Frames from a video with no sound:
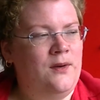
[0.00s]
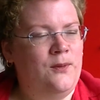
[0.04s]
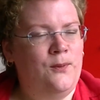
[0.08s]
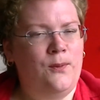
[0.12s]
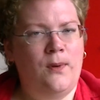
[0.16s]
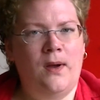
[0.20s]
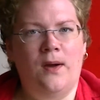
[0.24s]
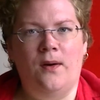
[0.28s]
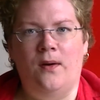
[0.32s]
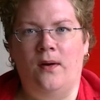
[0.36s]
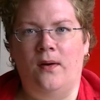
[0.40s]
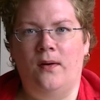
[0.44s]

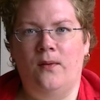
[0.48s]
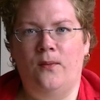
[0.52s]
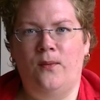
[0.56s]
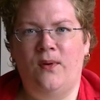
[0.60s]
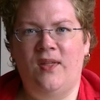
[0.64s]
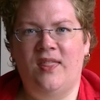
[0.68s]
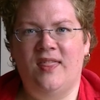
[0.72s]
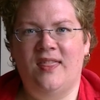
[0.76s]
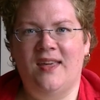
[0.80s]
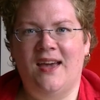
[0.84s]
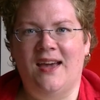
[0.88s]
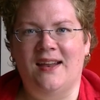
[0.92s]
Well,
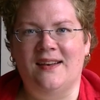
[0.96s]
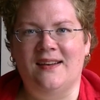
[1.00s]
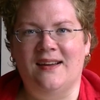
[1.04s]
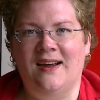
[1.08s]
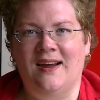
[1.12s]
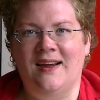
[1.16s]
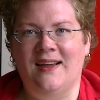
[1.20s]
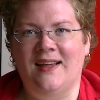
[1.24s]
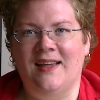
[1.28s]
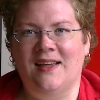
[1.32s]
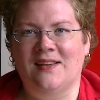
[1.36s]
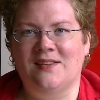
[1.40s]
with that,
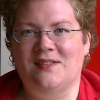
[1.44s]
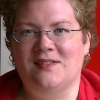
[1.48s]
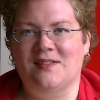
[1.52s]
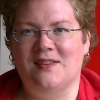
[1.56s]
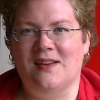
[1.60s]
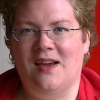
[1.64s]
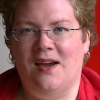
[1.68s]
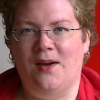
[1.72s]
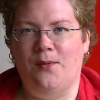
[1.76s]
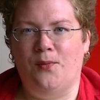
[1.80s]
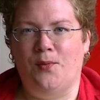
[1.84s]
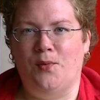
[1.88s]
I guess
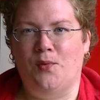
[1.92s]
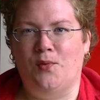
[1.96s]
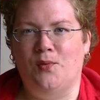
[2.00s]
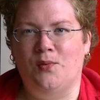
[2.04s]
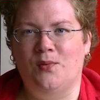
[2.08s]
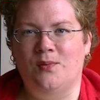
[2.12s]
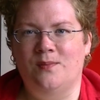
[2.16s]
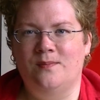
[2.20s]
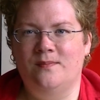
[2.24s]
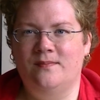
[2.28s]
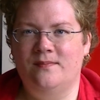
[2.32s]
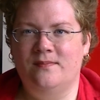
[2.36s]
I will
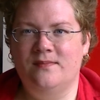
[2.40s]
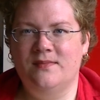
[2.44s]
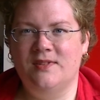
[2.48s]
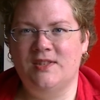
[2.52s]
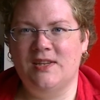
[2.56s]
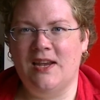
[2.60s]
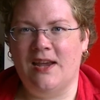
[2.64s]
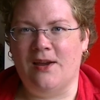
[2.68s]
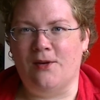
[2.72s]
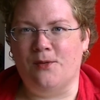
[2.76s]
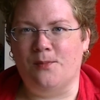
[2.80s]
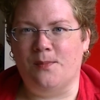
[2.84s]

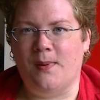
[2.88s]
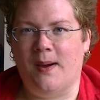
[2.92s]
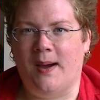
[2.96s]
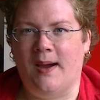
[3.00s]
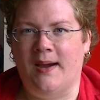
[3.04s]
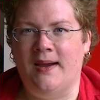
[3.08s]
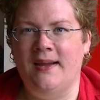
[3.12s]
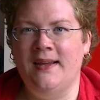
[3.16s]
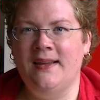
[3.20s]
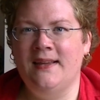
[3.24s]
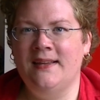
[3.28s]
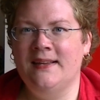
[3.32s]
say
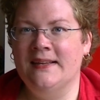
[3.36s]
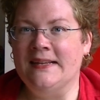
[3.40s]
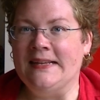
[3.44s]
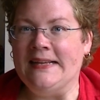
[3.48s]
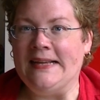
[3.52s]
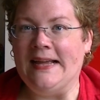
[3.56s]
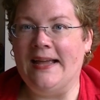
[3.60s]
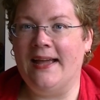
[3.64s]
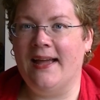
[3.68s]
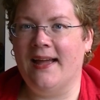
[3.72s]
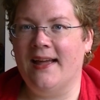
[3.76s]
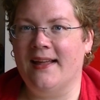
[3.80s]
goodbye
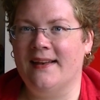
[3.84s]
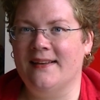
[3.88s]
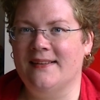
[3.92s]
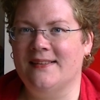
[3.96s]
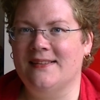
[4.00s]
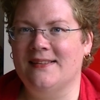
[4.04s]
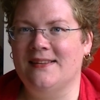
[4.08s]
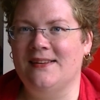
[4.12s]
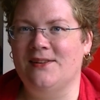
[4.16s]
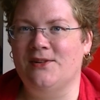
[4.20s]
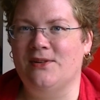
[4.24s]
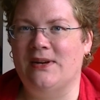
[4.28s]
and
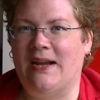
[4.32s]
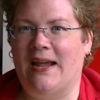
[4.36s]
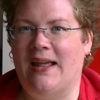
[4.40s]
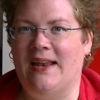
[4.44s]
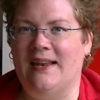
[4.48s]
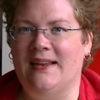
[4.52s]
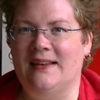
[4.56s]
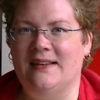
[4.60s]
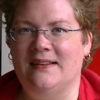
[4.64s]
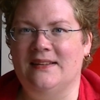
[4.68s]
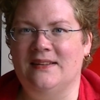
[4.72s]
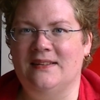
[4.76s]
see you again
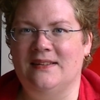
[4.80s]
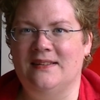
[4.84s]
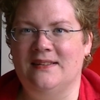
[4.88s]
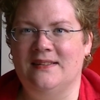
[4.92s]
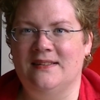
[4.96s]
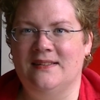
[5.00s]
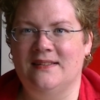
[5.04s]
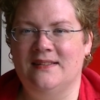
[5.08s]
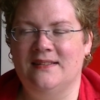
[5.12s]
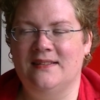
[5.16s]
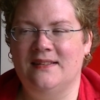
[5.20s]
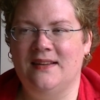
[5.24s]
in, the,
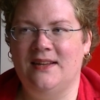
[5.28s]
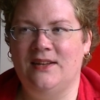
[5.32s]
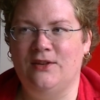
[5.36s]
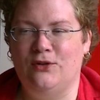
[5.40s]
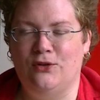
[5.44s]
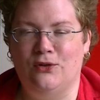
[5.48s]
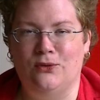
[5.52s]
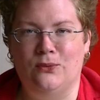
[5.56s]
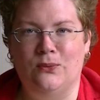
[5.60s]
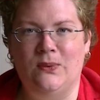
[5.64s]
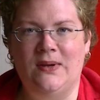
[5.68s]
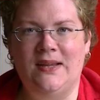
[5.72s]
in
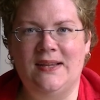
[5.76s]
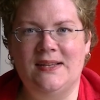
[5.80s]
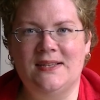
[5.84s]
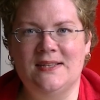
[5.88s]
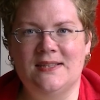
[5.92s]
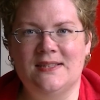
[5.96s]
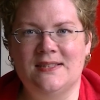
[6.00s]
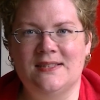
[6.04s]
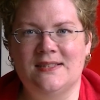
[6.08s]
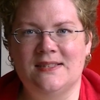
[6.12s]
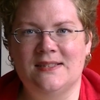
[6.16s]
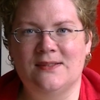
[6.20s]
two
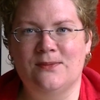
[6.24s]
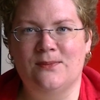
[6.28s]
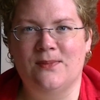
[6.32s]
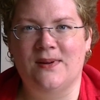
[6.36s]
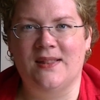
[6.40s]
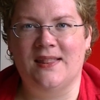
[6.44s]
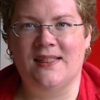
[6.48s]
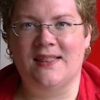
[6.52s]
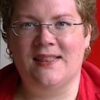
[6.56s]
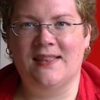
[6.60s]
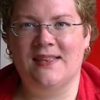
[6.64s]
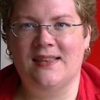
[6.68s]
weeks
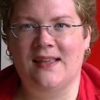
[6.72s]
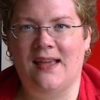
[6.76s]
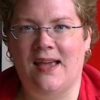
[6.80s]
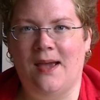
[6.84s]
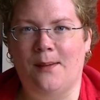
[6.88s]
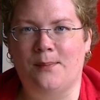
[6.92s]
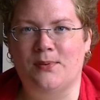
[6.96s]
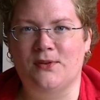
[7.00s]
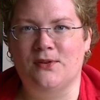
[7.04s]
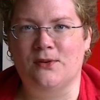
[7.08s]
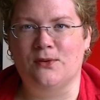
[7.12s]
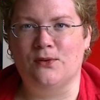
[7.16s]
with
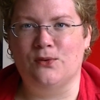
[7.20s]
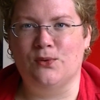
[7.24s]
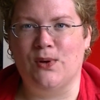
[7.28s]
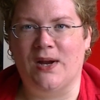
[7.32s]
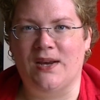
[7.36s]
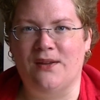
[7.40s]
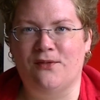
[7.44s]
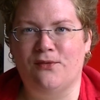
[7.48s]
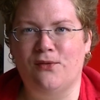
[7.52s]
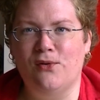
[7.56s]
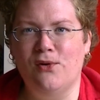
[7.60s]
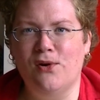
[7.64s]
episode
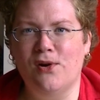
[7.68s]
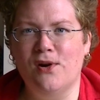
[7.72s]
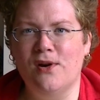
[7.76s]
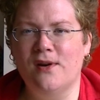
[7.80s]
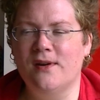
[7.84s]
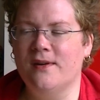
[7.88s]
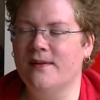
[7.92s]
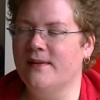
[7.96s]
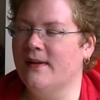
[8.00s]
24.